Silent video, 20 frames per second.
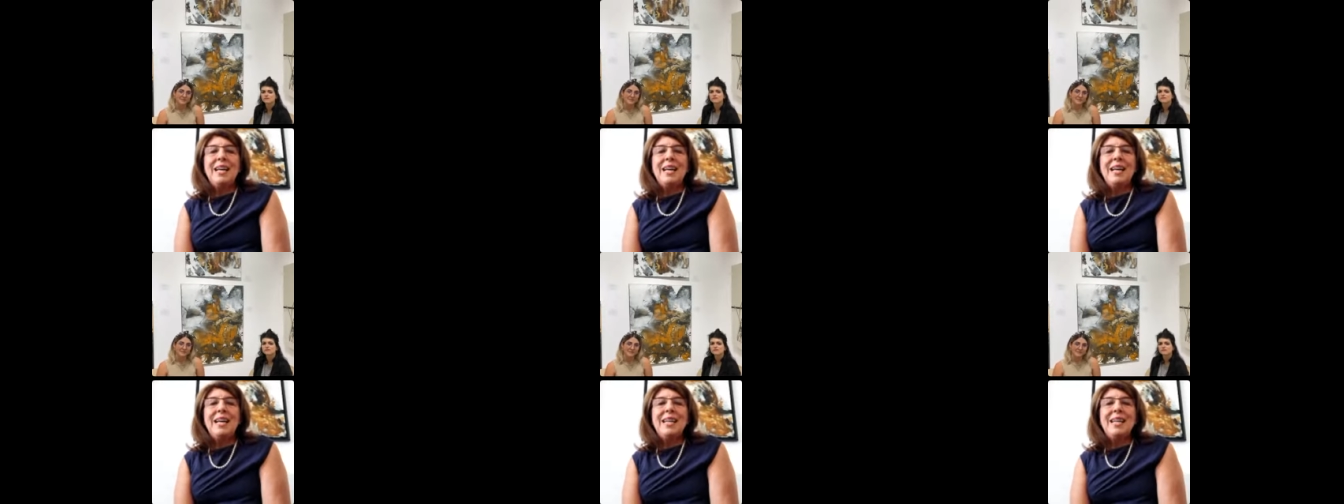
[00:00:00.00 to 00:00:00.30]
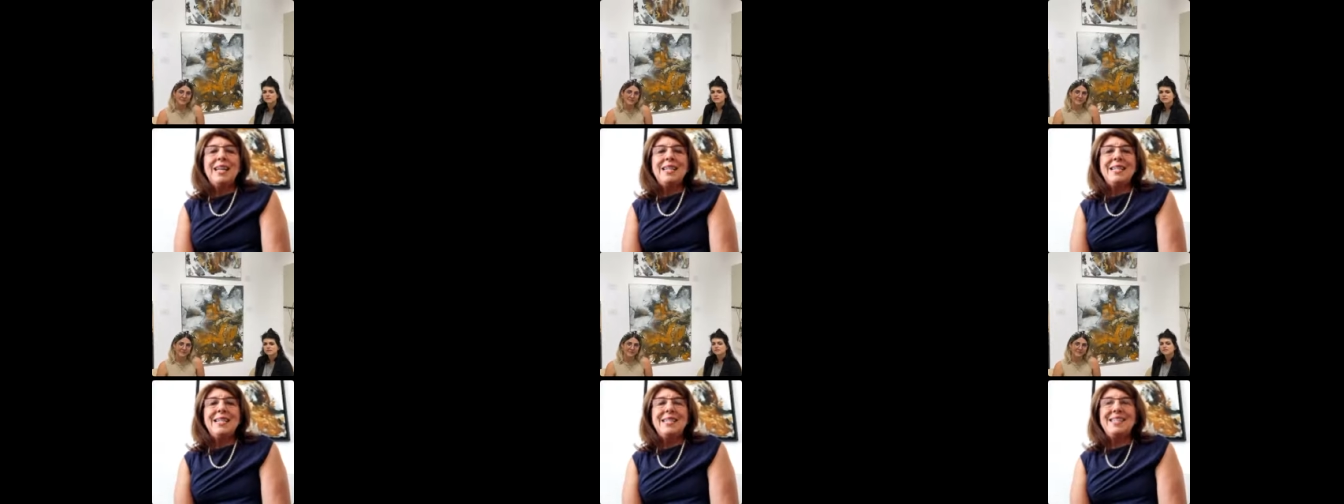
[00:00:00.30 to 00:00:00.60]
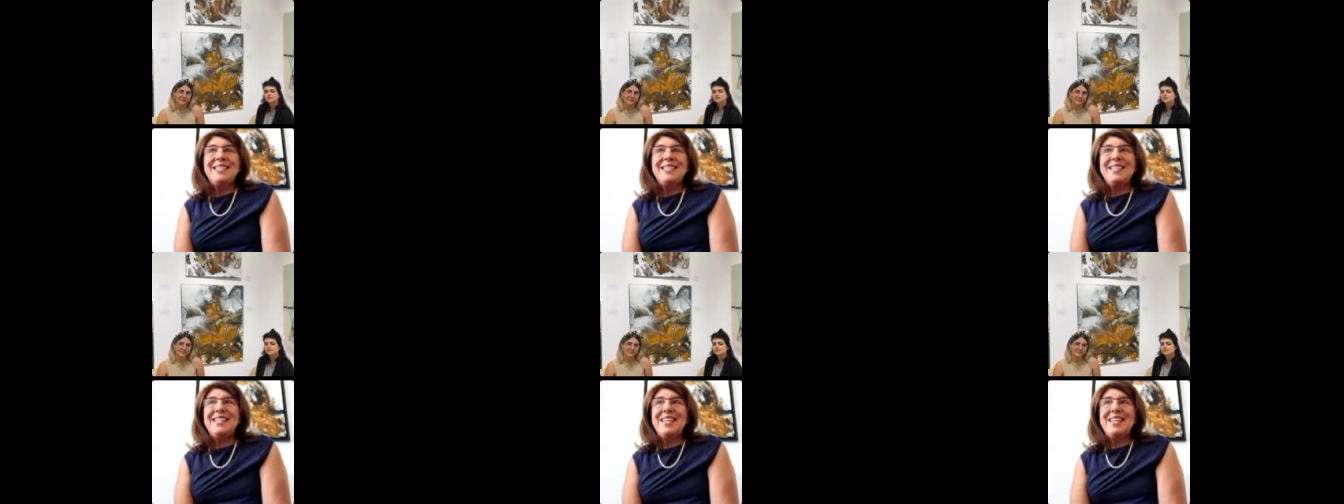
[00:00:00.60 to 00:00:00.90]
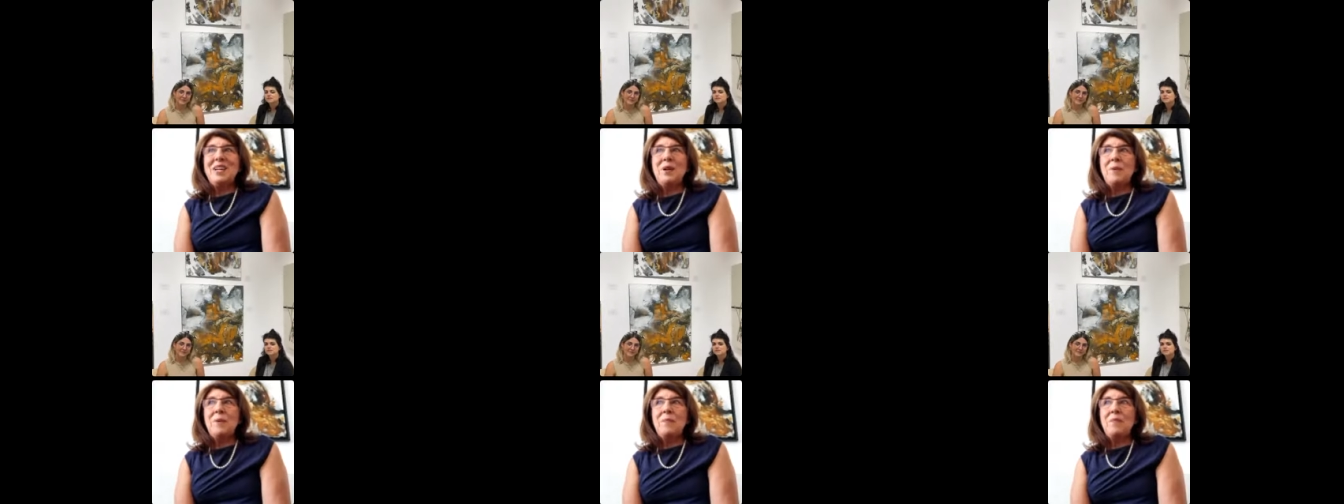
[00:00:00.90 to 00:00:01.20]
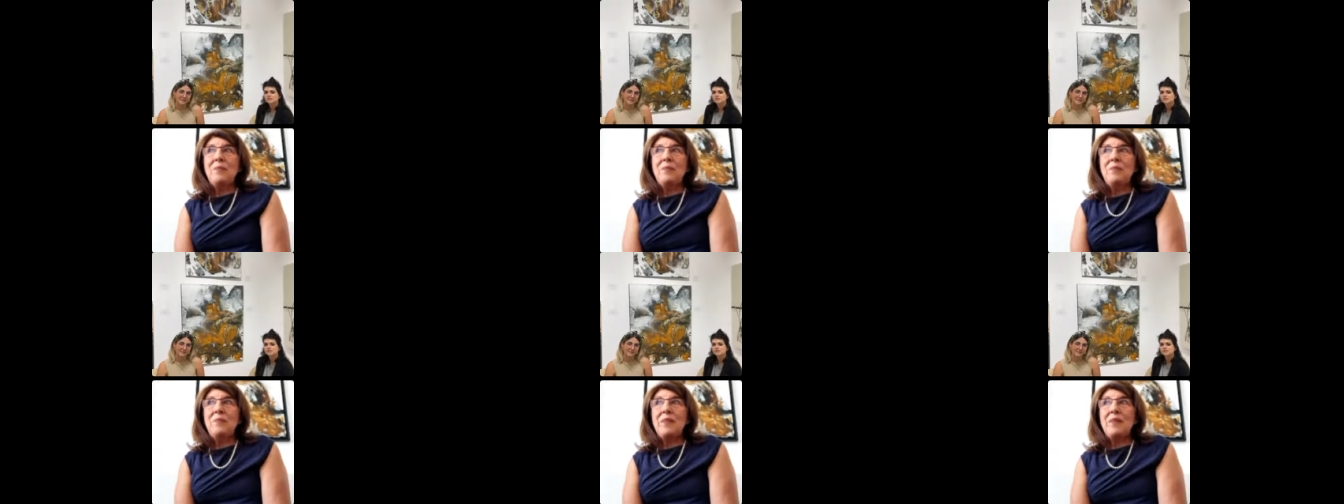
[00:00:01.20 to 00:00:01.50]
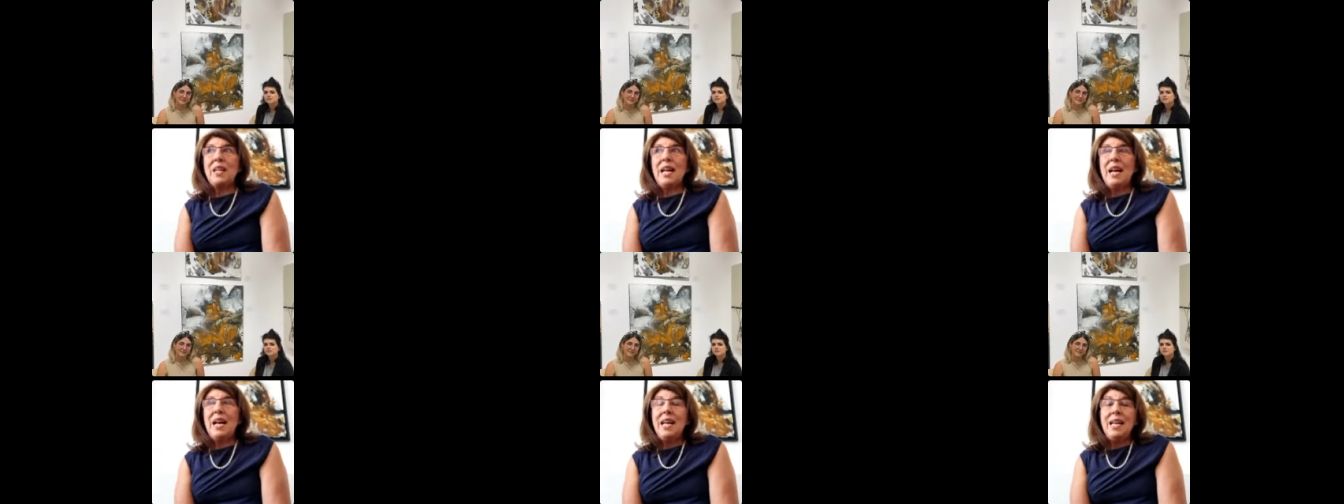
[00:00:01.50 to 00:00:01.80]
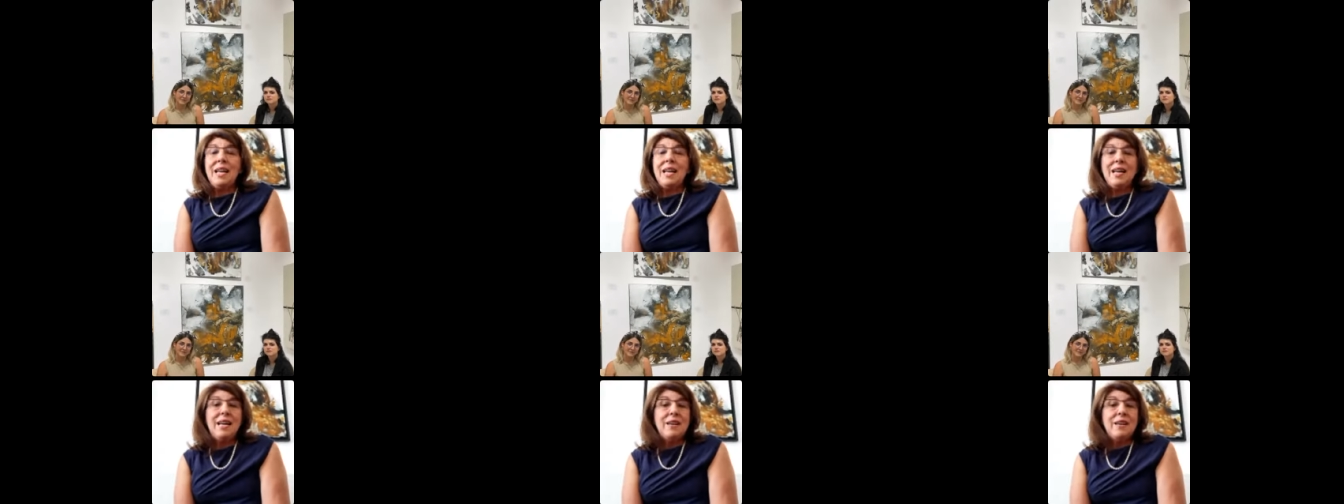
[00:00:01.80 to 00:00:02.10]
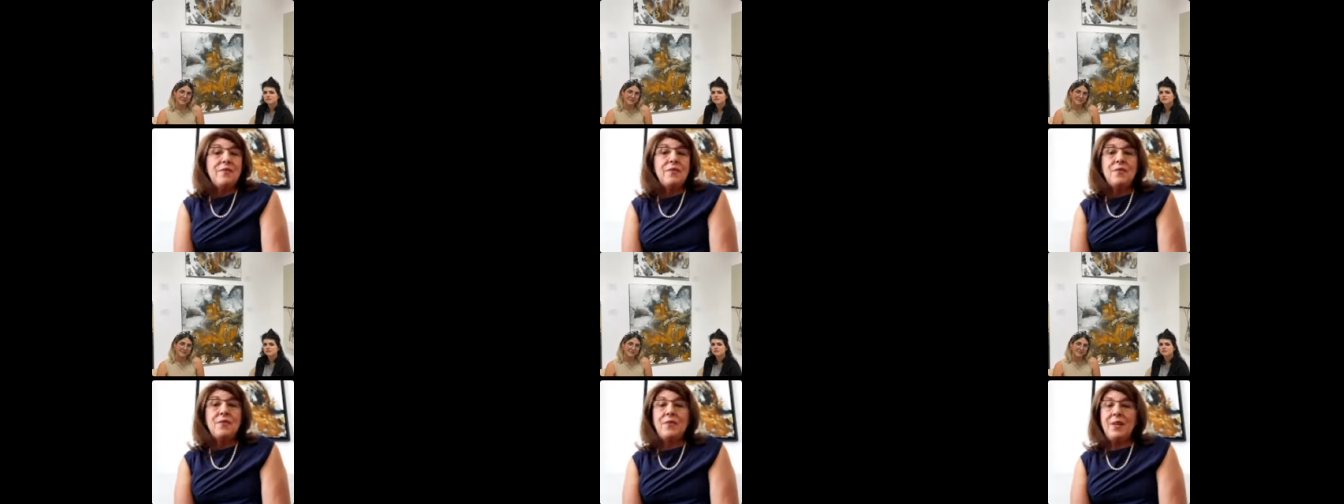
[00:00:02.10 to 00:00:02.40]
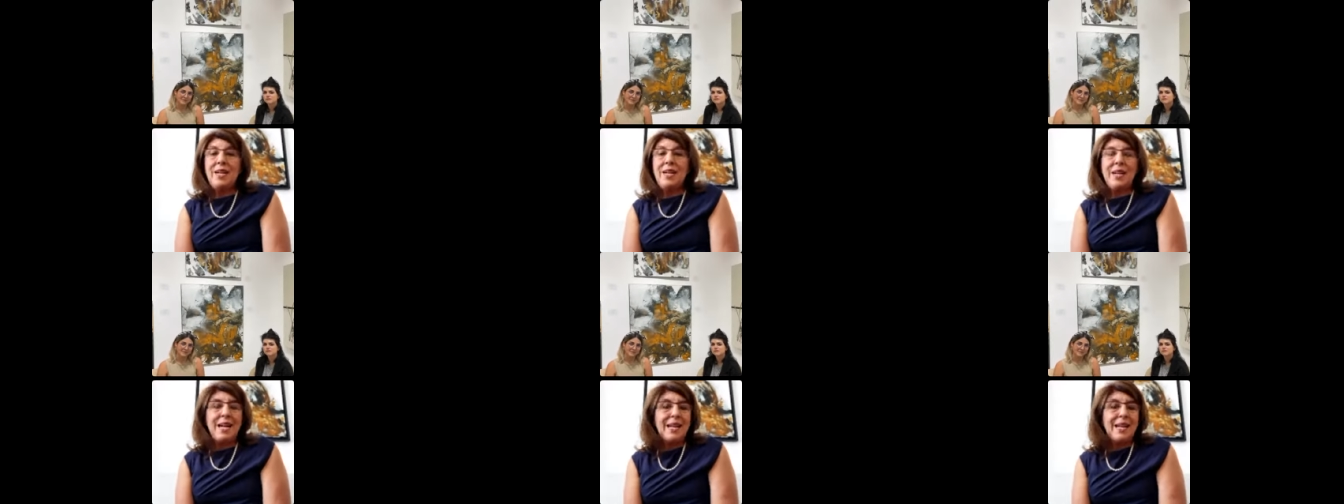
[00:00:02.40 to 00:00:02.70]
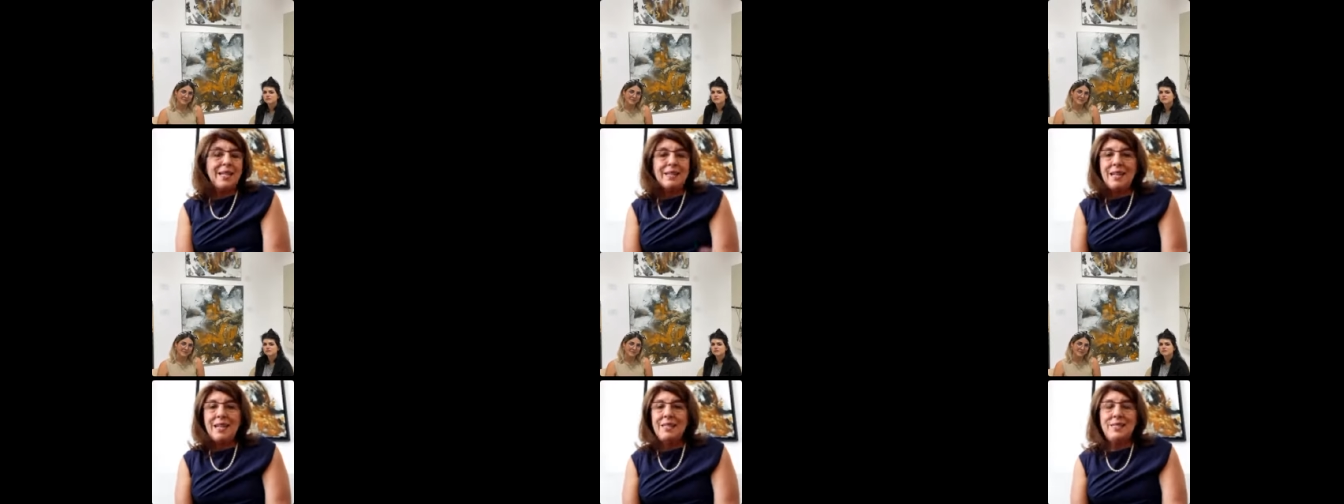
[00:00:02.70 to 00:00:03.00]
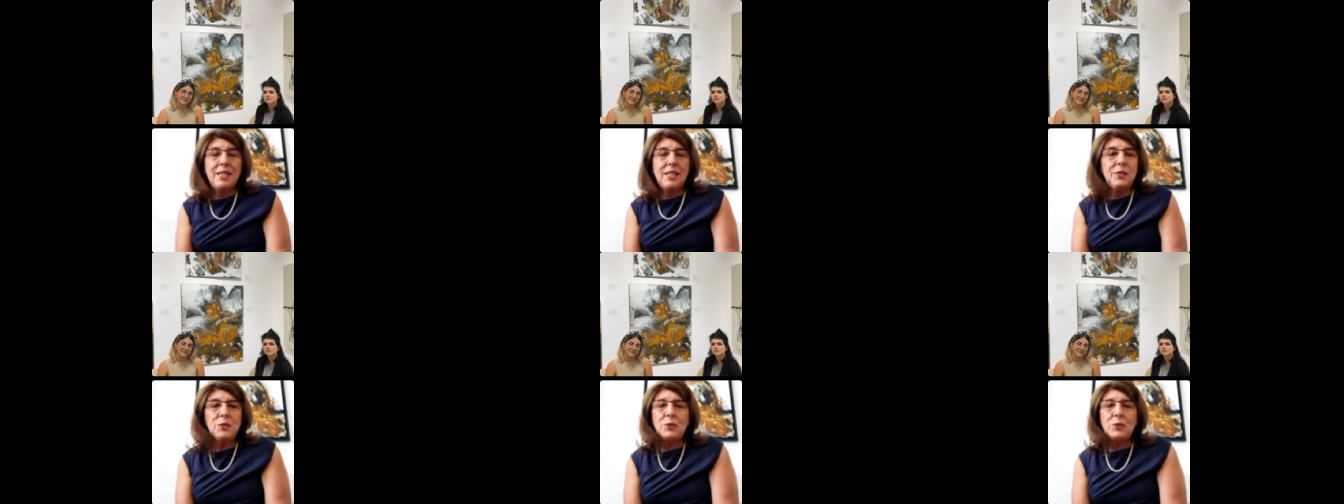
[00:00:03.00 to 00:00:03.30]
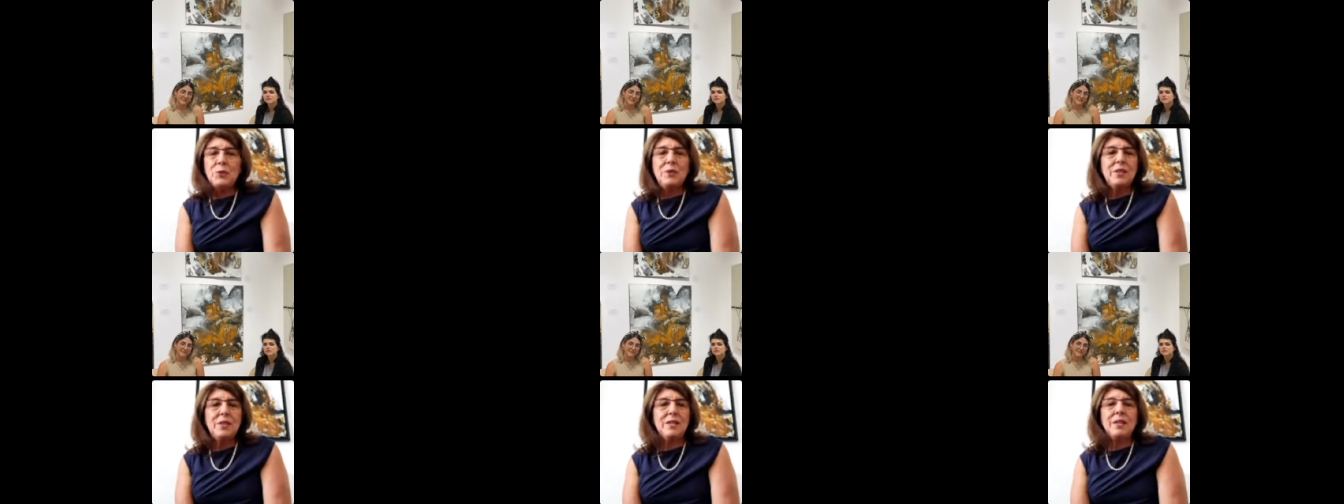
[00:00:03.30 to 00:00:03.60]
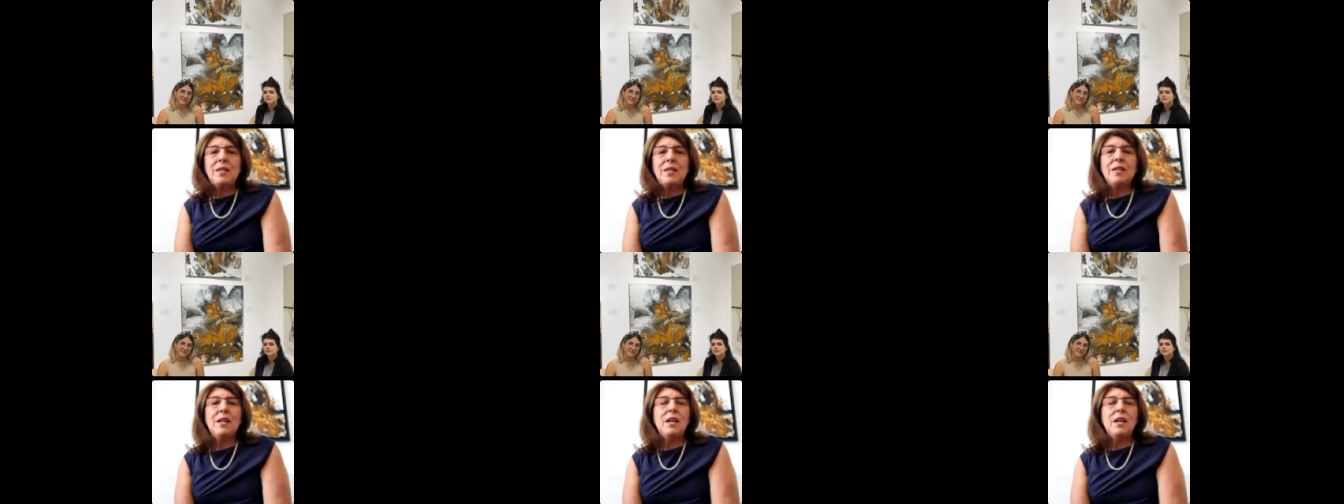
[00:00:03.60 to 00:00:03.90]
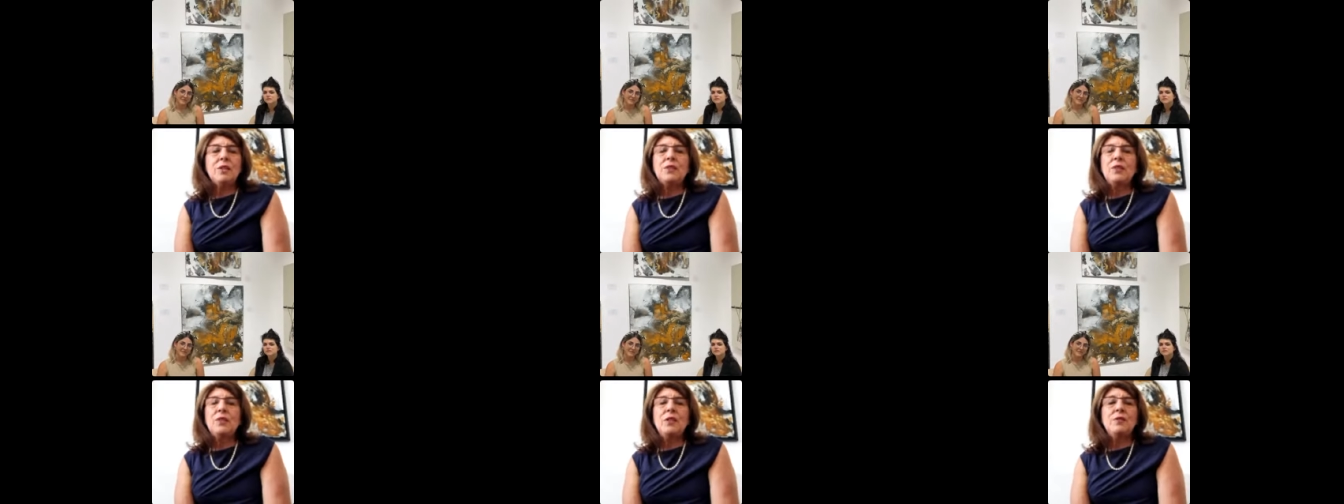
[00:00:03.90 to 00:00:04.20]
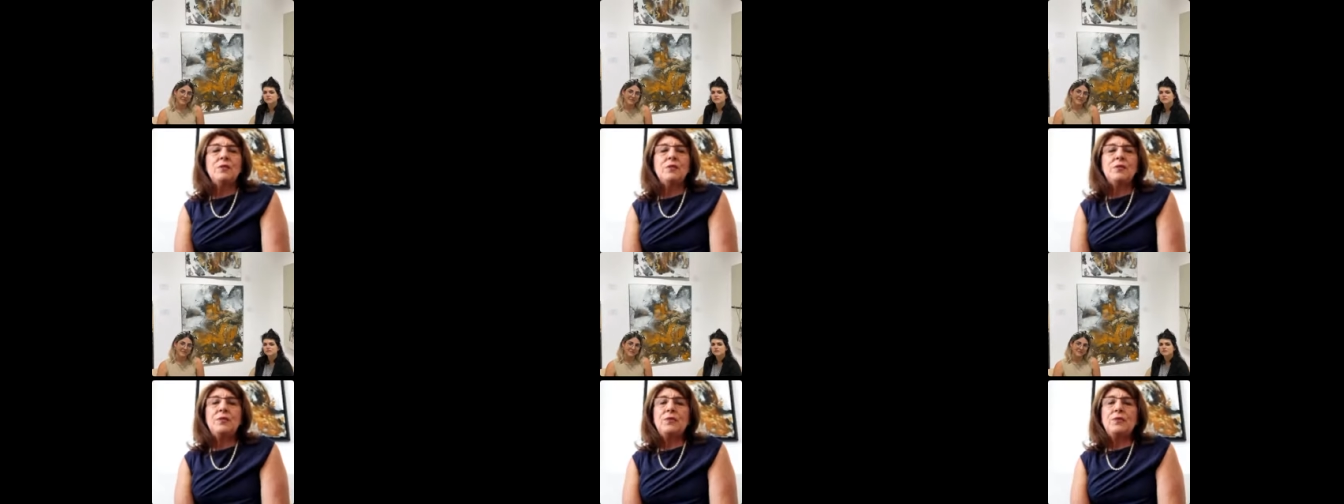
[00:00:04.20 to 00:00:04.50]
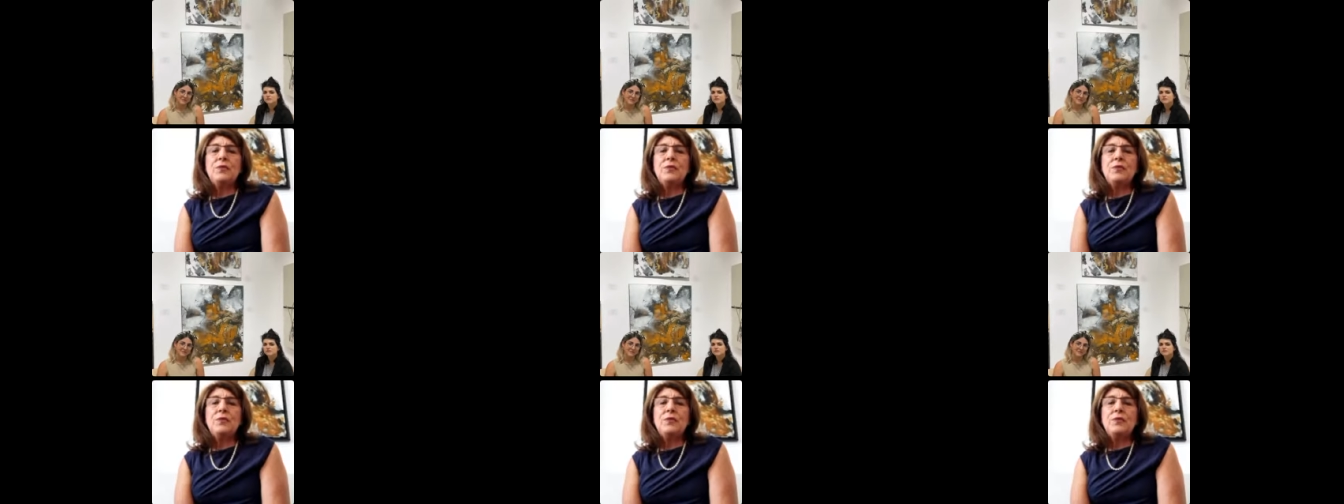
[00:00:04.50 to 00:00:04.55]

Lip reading: And I have, as I do a lot of